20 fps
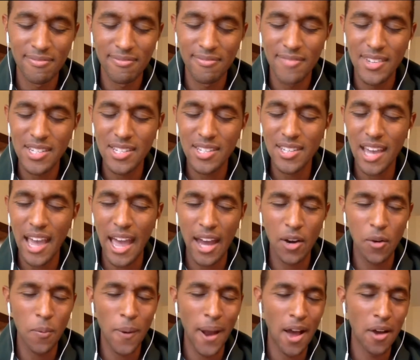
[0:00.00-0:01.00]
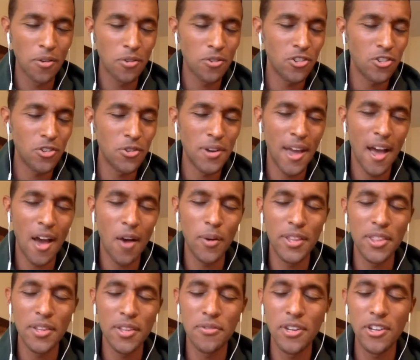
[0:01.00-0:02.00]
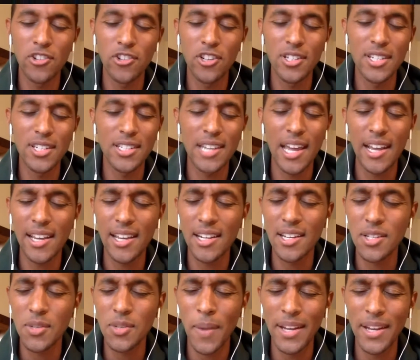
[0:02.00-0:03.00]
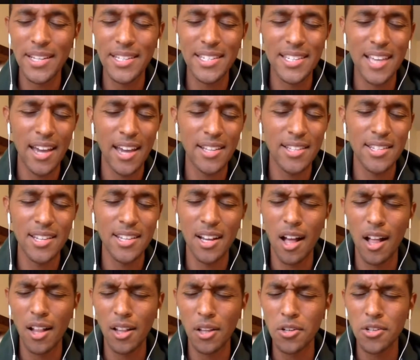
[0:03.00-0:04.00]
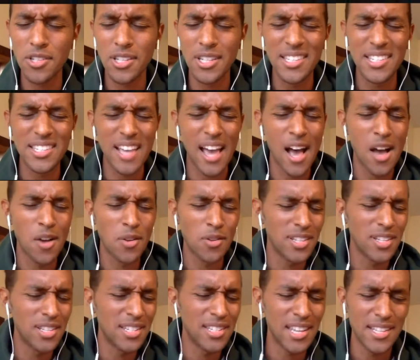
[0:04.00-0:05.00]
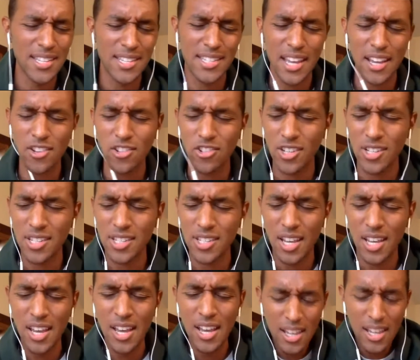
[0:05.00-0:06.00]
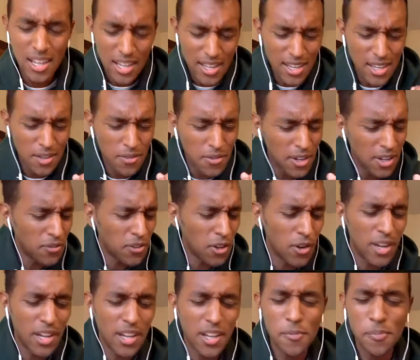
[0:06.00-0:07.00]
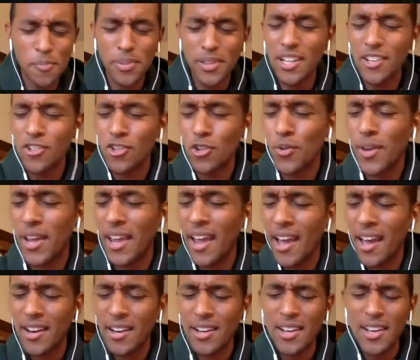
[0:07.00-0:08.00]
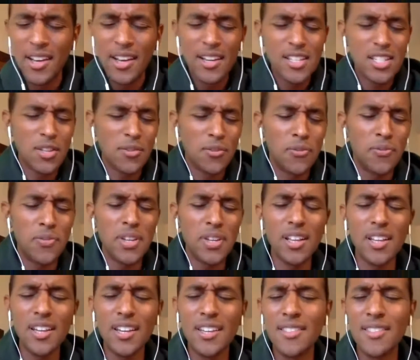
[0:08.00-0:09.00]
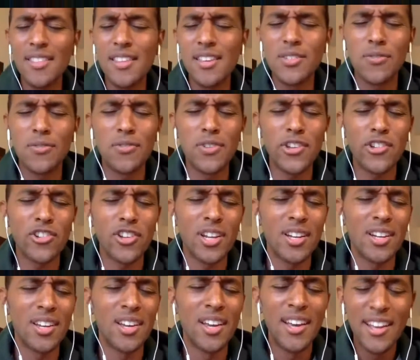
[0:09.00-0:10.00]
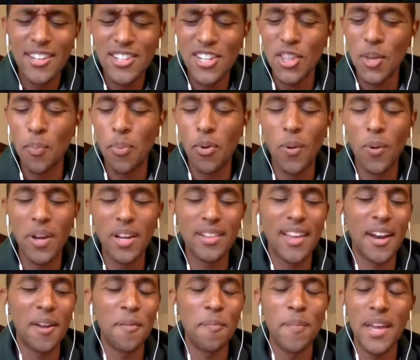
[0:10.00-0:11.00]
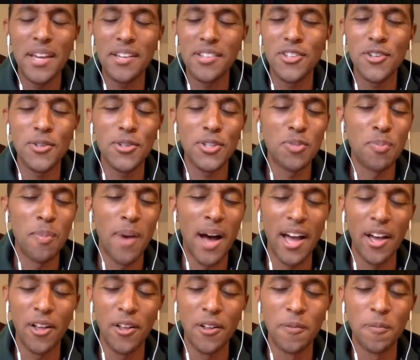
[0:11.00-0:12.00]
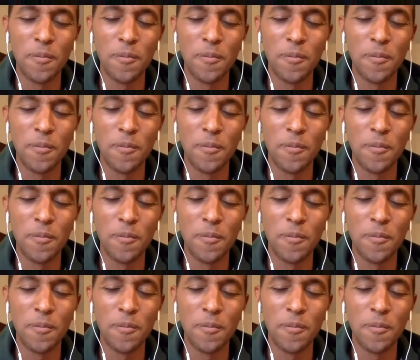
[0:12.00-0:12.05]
Scan around you now in the vision to take in as many sights and colors and sounds and sensations, even if they're incomplete, as you can, to fill in this vision to the point that it makes you smile.